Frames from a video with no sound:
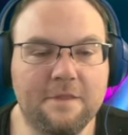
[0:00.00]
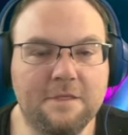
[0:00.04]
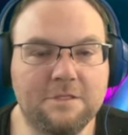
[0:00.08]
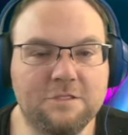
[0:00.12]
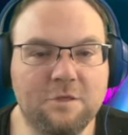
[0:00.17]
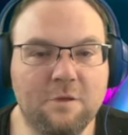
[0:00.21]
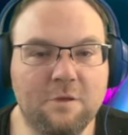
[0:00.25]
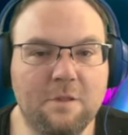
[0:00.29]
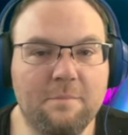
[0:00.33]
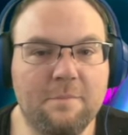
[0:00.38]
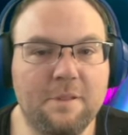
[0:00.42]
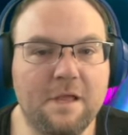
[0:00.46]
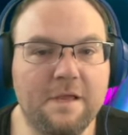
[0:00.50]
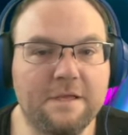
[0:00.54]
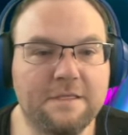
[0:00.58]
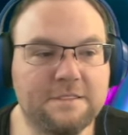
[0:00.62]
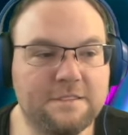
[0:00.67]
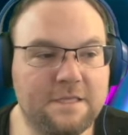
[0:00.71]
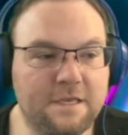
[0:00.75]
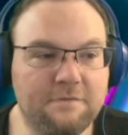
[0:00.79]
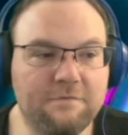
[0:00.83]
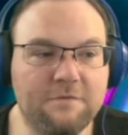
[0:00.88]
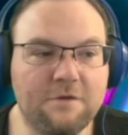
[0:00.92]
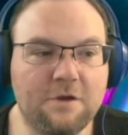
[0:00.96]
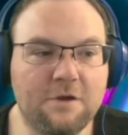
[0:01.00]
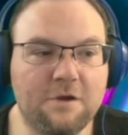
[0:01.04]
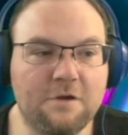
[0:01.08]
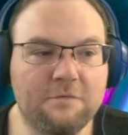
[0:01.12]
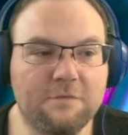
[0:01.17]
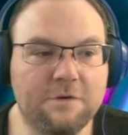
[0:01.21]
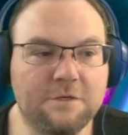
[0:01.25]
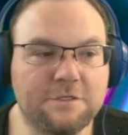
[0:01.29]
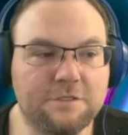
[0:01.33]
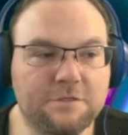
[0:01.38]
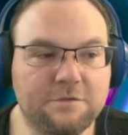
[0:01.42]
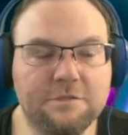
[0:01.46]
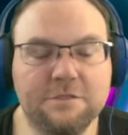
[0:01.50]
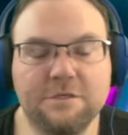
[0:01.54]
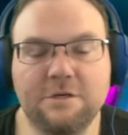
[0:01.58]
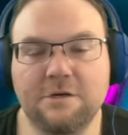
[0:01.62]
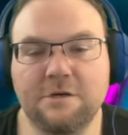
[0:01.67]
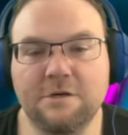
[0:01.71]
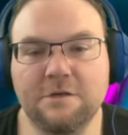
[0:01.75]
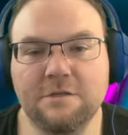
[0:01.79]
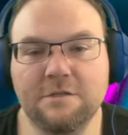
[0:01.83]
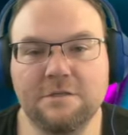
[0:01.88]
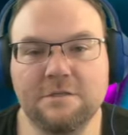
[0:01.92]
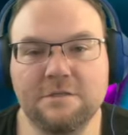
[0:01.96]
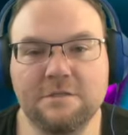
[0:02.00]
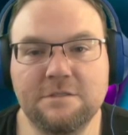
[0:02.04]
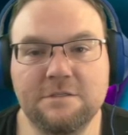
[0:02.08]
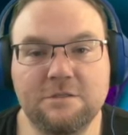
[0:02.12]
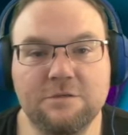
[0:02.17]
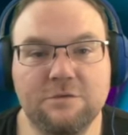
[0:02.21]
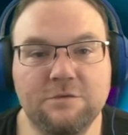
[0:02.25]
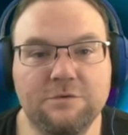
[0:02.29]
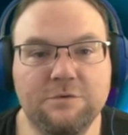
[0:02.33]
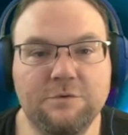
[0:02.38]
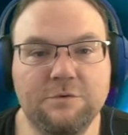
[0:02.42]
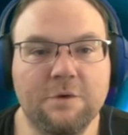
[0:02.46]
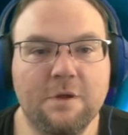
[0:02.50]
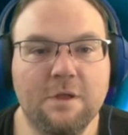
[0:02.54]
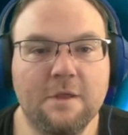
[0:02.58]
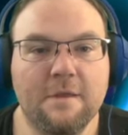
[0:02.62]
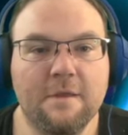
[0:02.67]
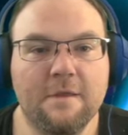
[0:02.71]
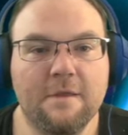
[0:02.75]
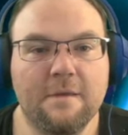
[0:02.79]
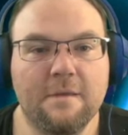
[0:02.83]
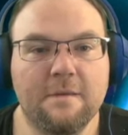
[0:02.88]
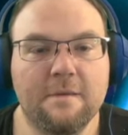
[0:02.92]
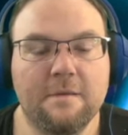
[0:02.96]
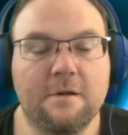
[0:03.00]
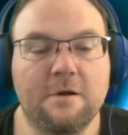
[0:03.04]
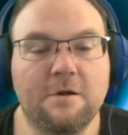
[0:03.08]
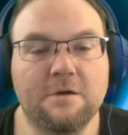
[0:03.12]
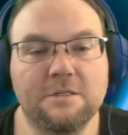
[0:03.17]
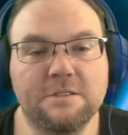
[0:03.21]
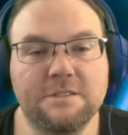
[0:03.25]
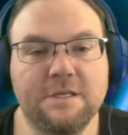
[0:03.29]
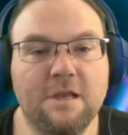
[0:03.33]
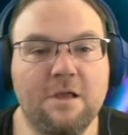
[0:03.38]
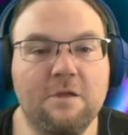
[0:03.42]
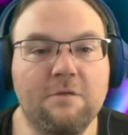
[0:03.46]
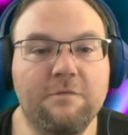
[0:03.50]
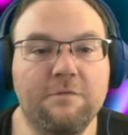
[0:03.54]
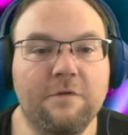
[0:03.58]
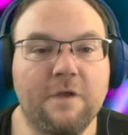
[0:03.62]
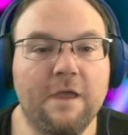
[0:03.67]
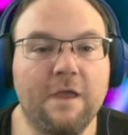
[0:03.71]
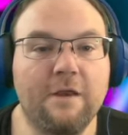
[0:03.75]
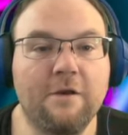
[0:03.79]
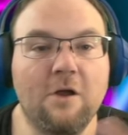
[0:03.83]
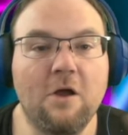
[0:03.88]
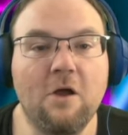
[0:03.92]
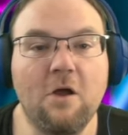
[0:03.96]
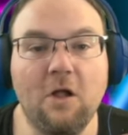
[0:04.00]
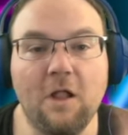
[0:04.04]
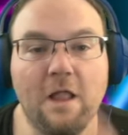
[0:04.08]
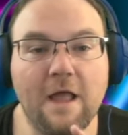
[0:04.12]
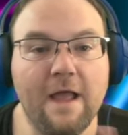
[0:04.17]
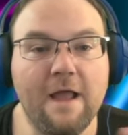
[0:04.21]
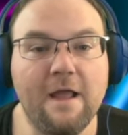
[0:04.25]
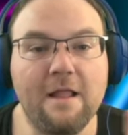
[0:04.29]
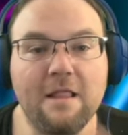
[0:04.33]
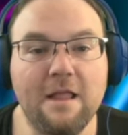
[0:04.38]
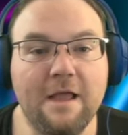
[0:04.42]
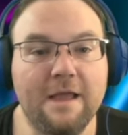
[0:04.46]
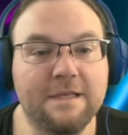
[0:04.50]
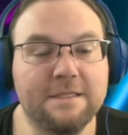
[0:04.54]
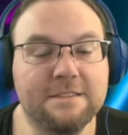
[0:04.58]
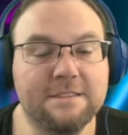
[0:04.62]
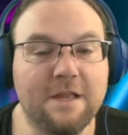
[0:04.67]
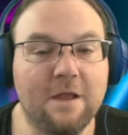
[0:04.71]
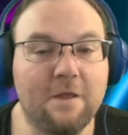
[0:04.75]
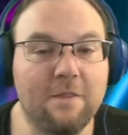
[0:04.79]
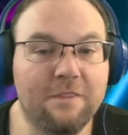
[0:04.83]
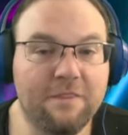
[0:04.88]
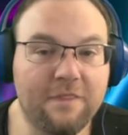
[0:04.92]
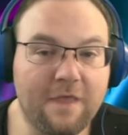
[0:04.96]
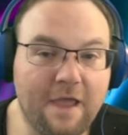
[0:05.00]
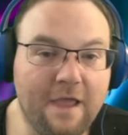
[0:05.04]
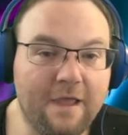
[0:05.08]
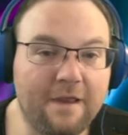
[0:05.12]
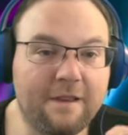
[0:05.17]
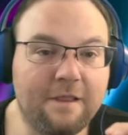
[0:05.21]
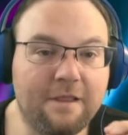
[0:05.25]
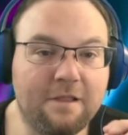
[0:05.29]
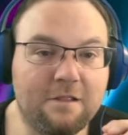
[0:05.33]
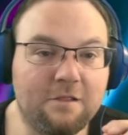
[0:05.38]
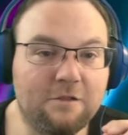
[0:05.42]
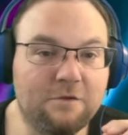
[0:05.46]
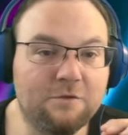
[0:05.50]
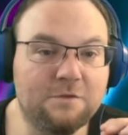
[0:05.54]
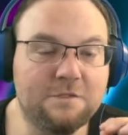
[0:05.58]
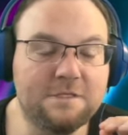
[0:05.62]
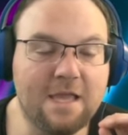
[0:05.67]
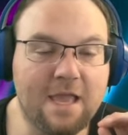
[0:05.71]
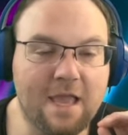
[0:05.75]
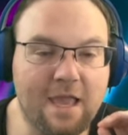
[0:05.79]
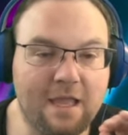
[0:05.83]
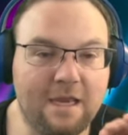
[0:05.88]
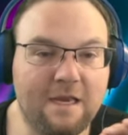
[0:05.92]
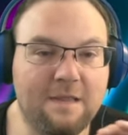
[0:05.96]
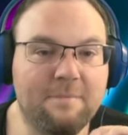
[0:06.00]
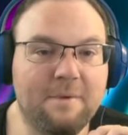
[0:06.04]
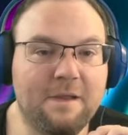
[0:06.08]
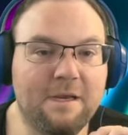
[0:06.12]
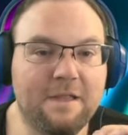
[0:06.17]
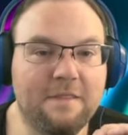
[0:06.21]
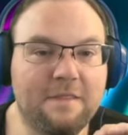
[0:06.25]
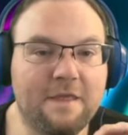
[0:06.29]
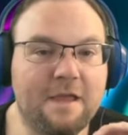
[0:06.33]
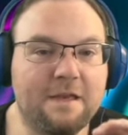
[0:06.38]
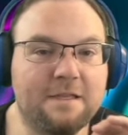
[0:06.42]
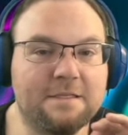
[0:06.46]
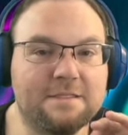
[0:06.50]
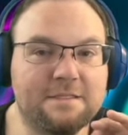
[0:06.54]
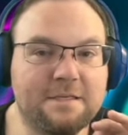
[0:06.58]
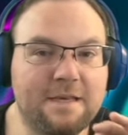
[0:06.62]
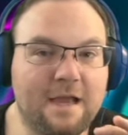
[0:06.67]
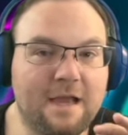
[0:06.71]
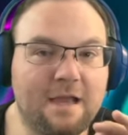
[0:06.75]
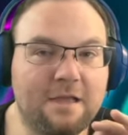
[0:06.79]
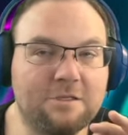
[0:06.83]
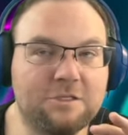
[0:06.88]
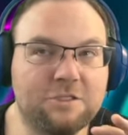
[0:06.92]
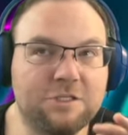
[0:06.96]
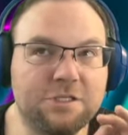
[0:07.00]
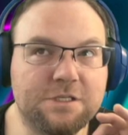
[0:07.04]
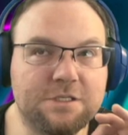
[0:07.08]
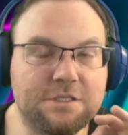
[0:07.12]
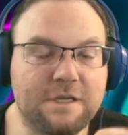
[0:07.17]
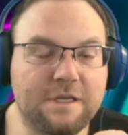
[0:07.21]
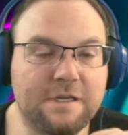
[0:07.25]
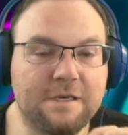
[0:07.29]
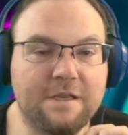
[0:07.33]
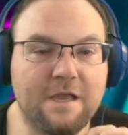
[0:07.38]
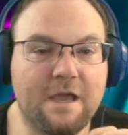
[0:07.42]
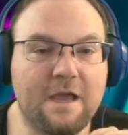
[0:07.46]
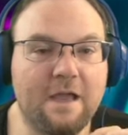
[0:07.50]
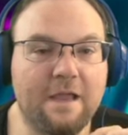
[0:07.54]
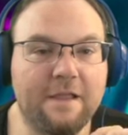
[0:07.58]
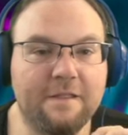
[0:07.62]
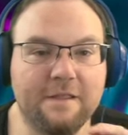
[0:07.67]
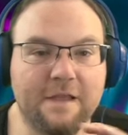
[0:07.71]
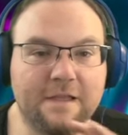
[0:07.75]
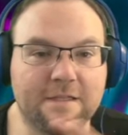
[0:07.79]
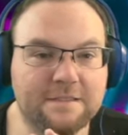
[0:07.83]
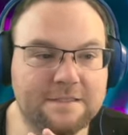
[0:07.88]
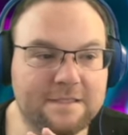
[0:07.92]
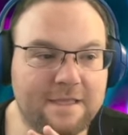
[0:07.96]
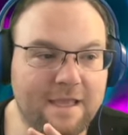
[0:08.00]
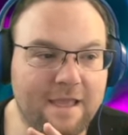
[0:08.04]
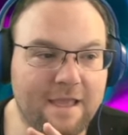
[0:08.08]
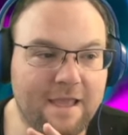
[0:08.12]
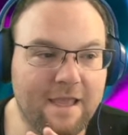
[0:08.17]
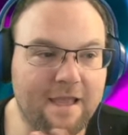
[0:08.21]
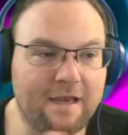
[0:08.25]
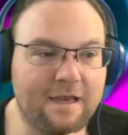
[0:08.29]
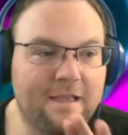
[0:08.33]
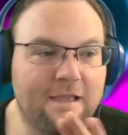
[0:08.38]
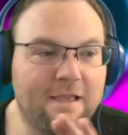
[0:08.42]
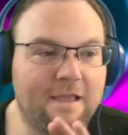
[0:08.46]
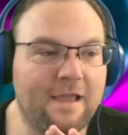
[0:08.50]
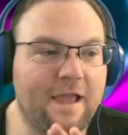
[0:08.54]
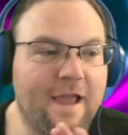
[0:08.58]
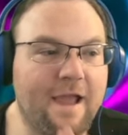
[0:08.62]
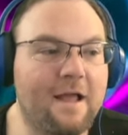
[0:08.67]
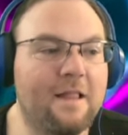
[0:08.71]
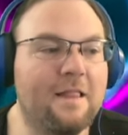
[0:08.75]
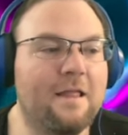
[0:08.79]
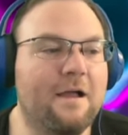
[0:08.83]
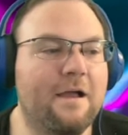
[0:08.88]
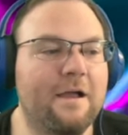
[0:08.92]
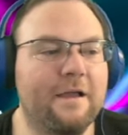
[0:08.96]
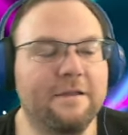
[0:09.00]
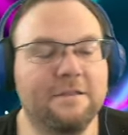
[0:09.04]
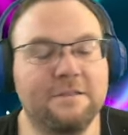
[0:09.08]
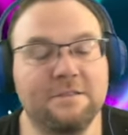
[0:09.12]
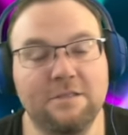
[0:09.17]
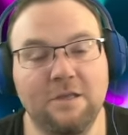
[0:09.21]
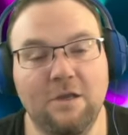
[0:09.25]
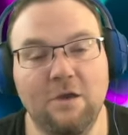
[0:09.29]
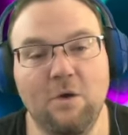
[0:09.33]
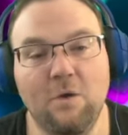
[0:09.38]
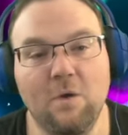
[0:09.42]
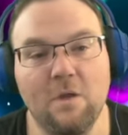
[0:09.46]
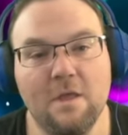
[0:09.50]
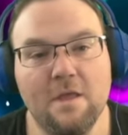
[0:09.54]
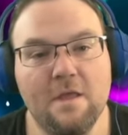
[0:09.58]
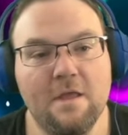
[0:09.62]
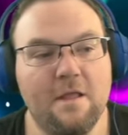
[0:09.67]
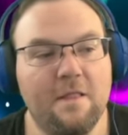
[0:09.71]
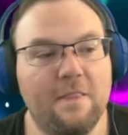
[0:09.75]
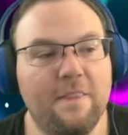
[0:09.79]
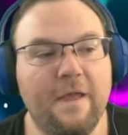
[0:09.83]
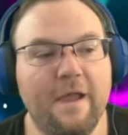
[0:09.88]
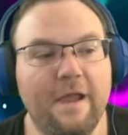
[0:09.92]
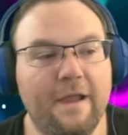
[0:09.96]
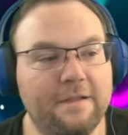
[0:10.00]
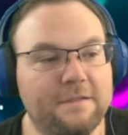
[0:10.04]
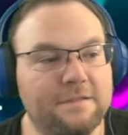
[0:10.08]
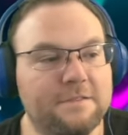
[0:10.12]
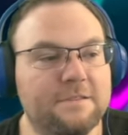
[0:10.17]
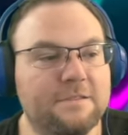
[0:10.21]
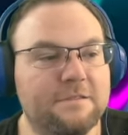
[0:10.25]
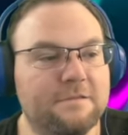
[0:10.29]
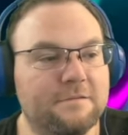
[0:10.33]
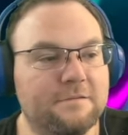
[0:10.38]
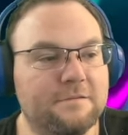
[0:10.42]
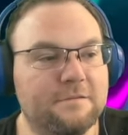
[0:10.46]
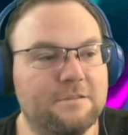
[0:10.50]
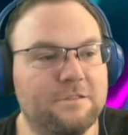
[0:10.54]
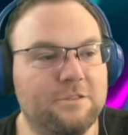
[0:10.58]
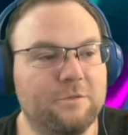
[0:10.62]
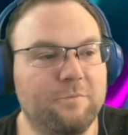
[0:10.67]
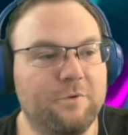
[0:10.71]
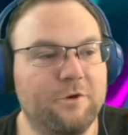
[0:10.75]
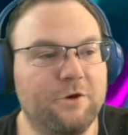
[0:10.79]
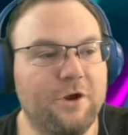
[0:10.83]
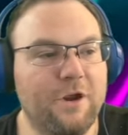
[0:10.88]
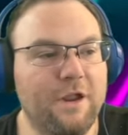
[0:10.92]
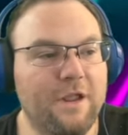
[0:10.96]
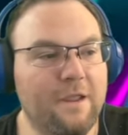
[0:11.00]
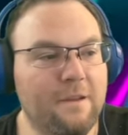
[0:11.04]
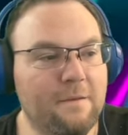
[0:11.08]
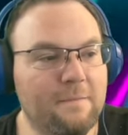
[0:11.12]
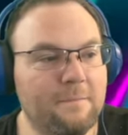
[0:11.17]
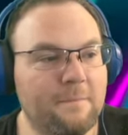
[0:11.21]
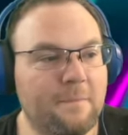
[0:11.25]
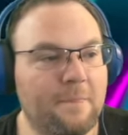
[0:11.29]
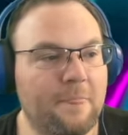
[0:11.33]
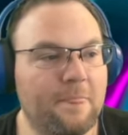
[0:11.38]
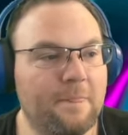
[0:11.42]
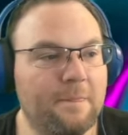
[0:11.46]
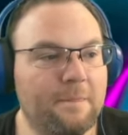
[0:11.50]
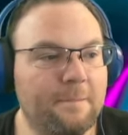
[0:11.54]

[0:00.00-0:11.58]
then she'll apply Safeguard for 2 turns to herself and all allies. Now that includes anybody. That is not just Undying, that's any ally. So that's super great.